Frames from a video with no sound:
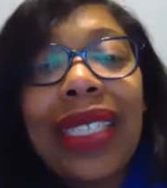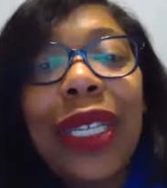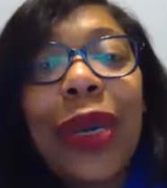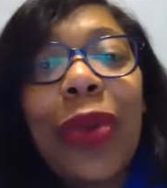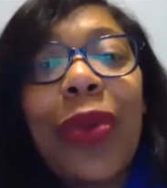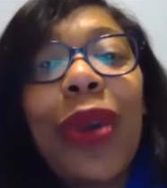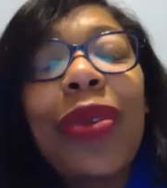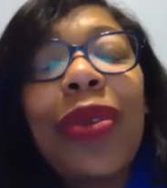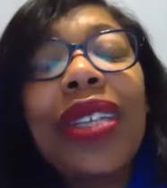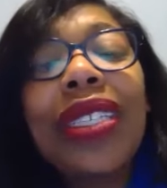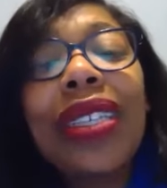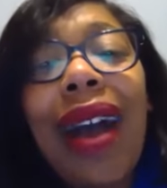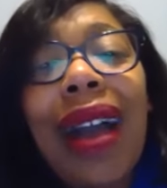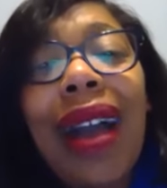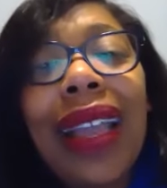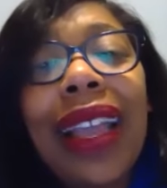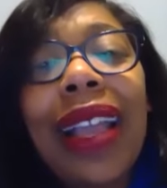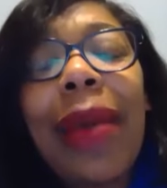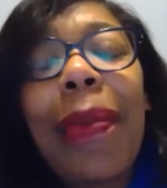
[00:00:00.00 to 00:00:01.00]
So what we're
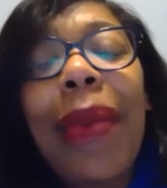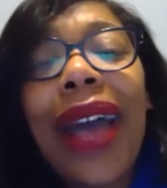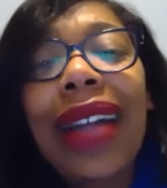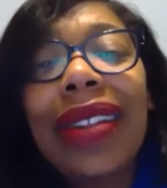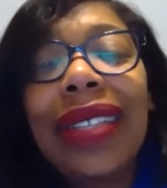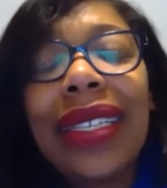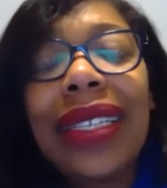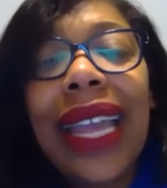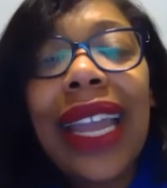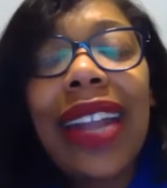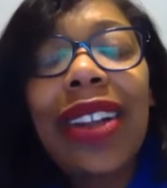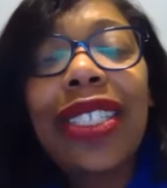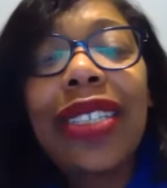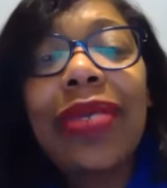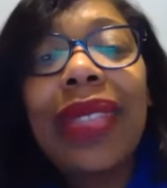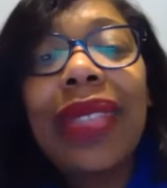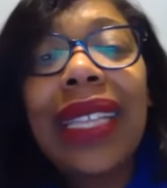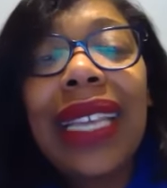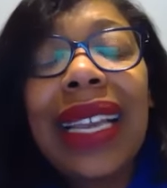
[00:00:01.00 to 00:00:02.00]
talking about today are
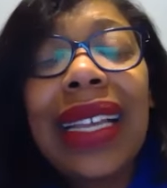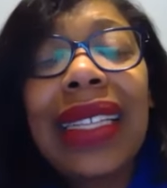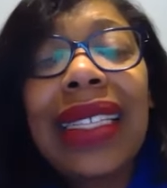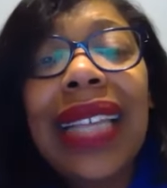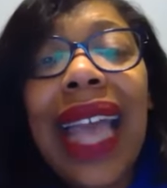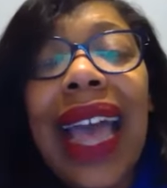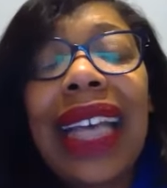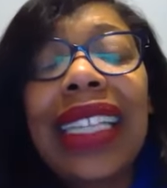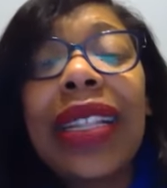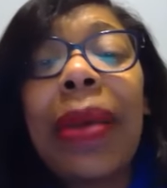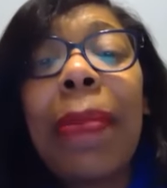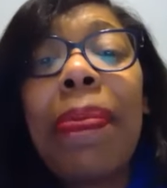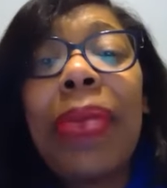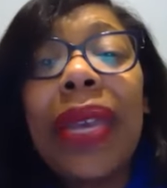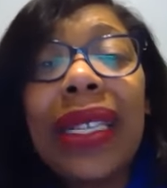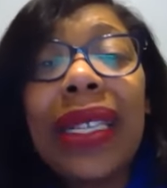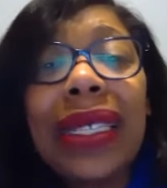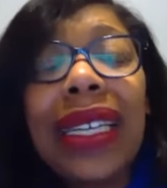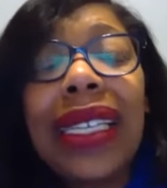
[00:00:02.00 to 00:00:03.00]
some things as a
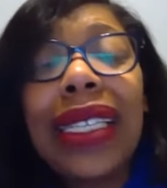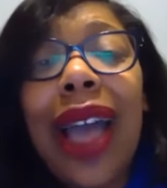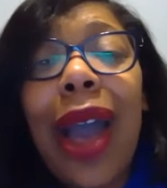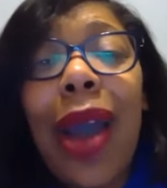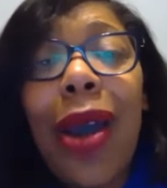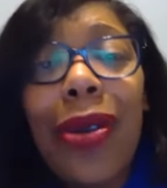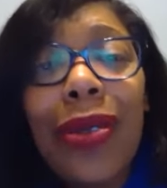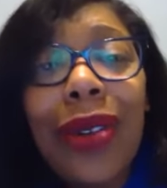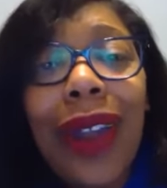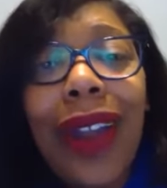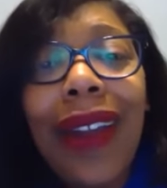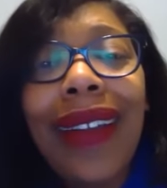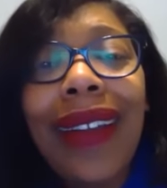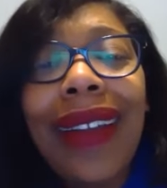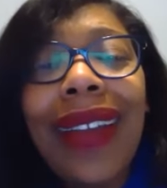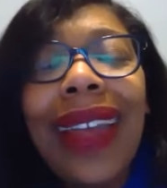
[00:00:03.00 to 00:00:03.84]
business owner